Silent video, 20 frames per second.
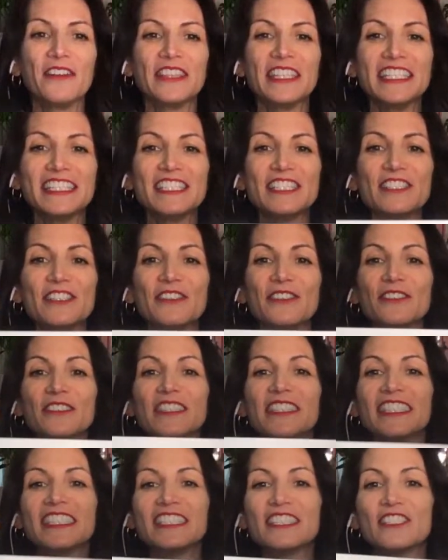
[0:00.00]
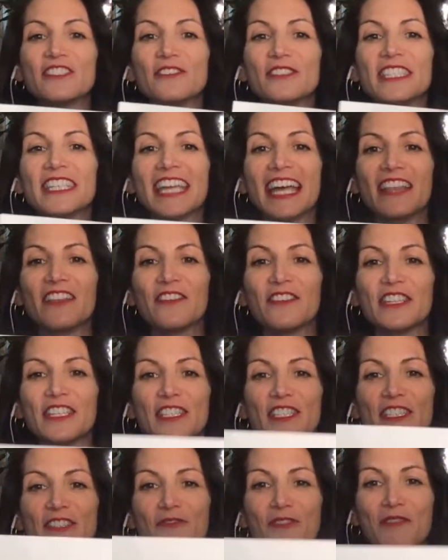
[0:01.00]
these two these two together,
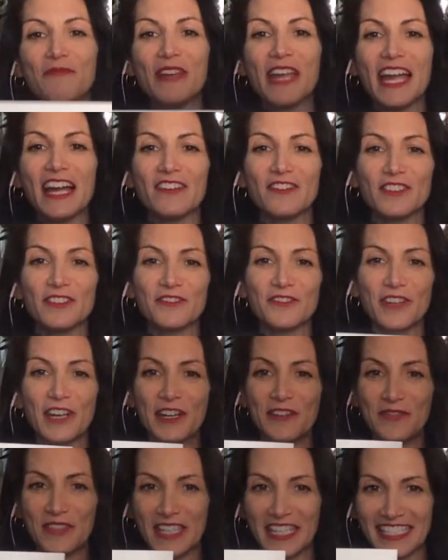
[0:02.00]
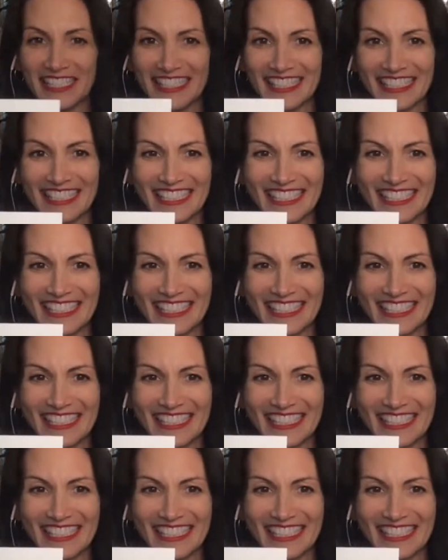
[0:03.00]
these we may have to frame these.